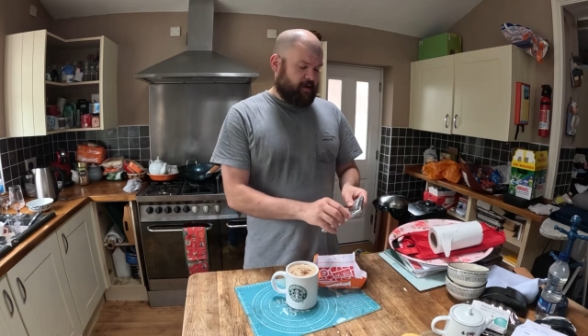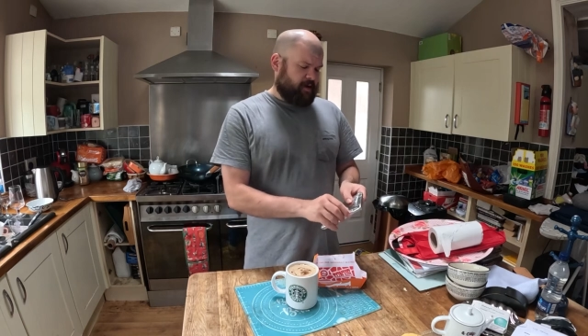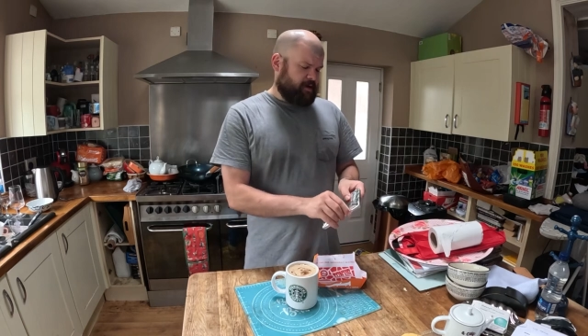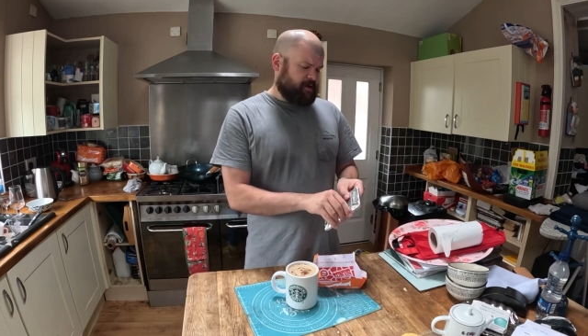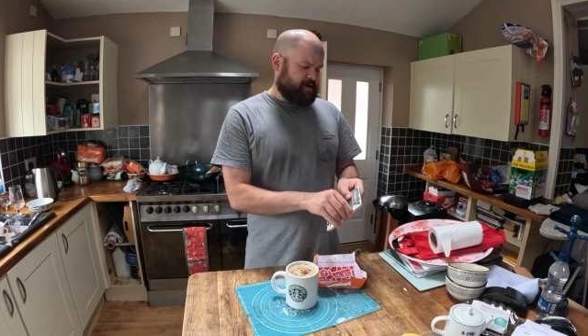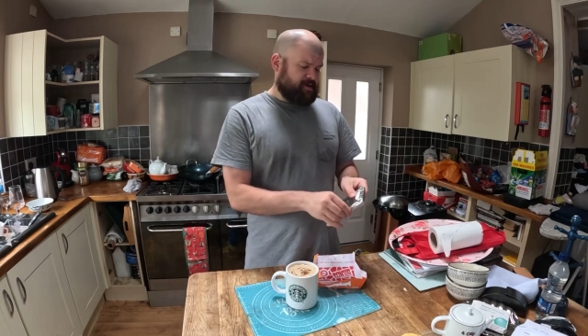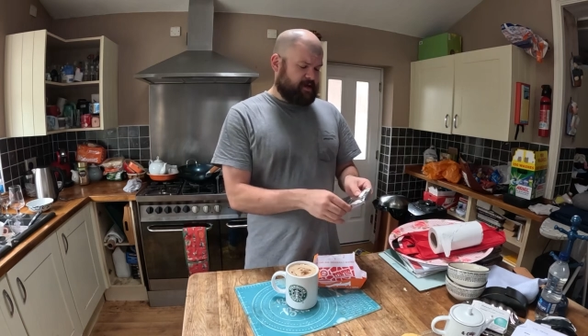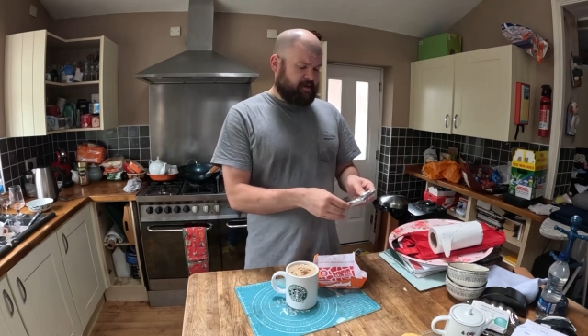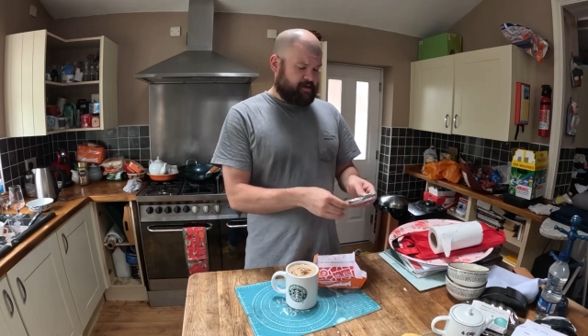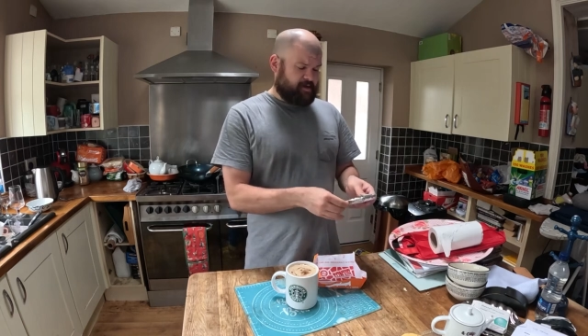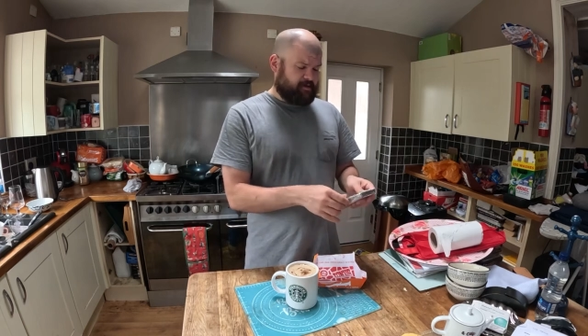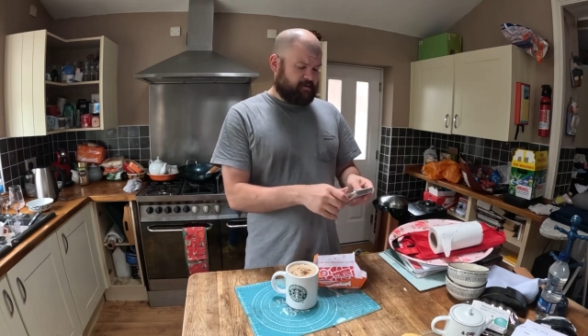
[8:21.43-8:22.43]
and this is how
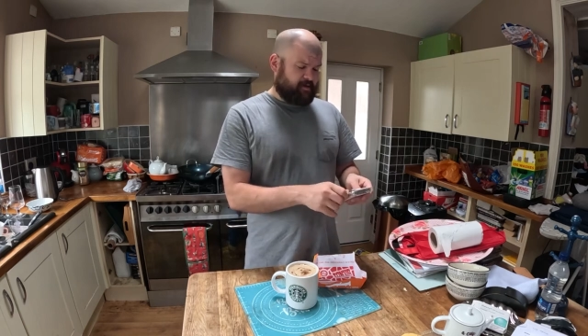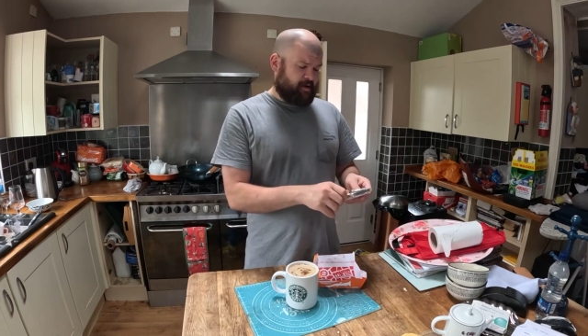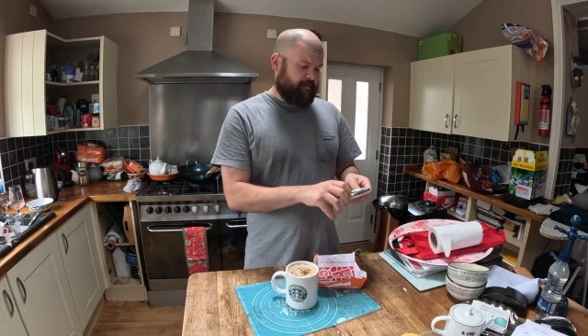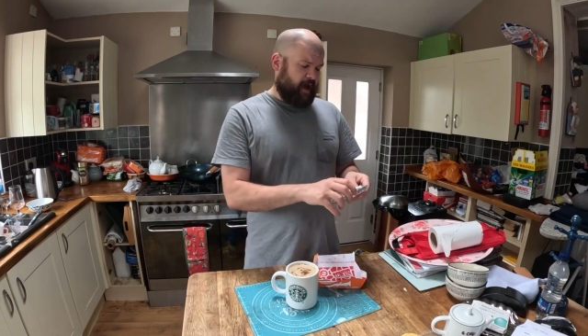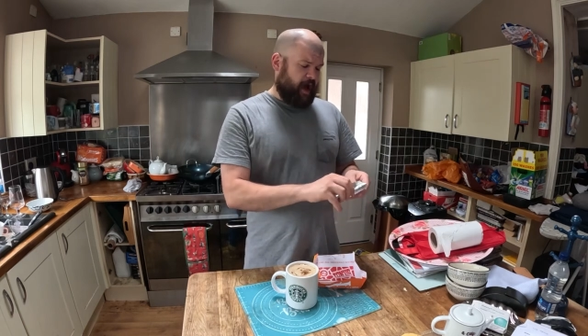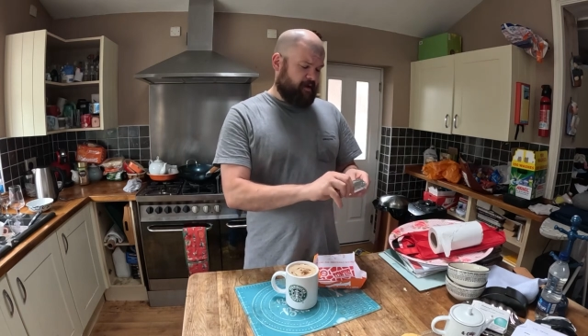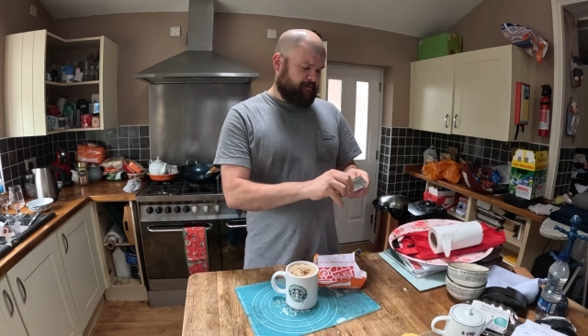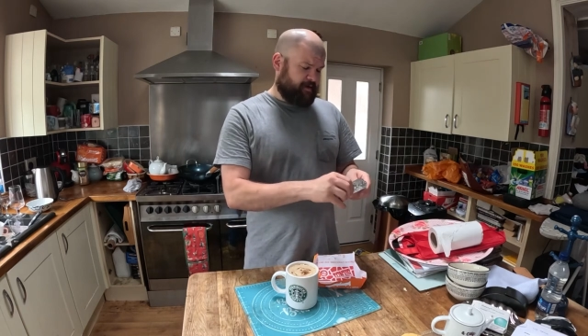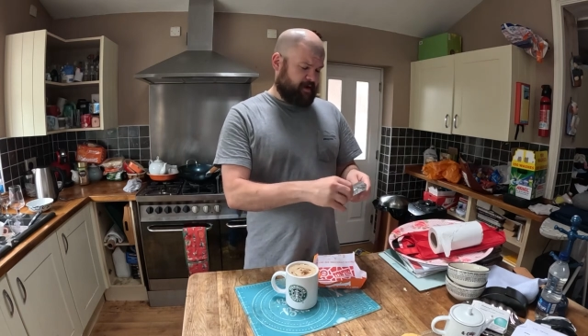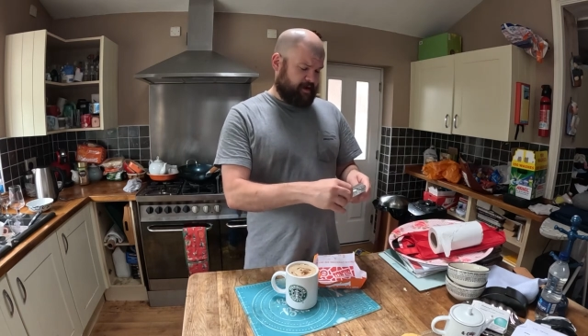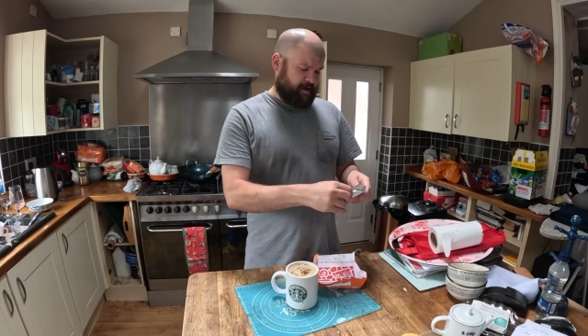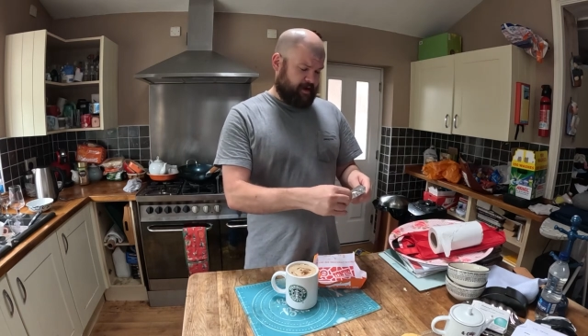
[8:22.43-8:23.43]
the children of
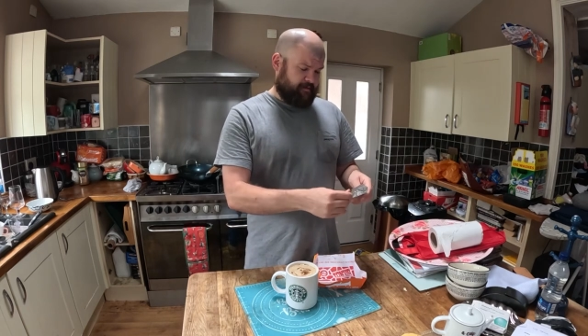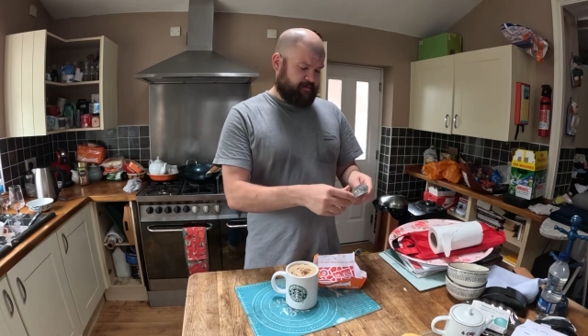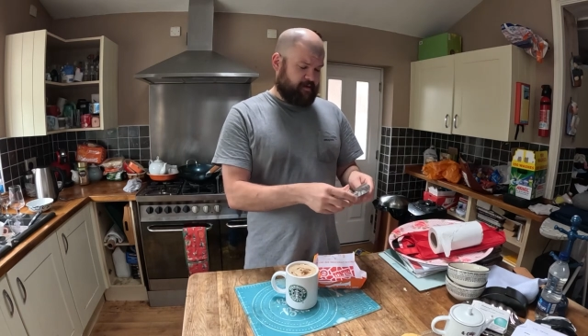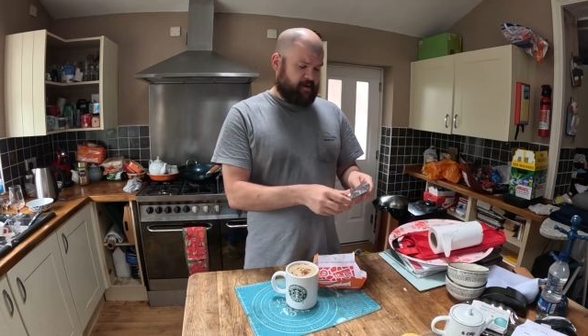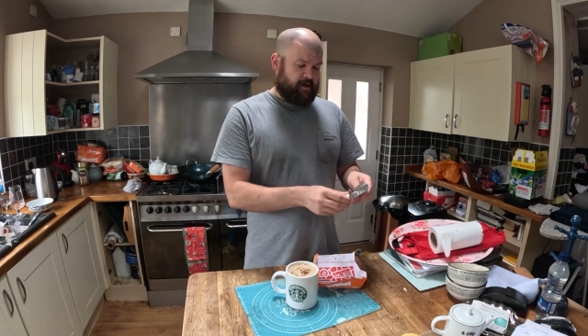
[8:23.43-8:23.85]
Africa live.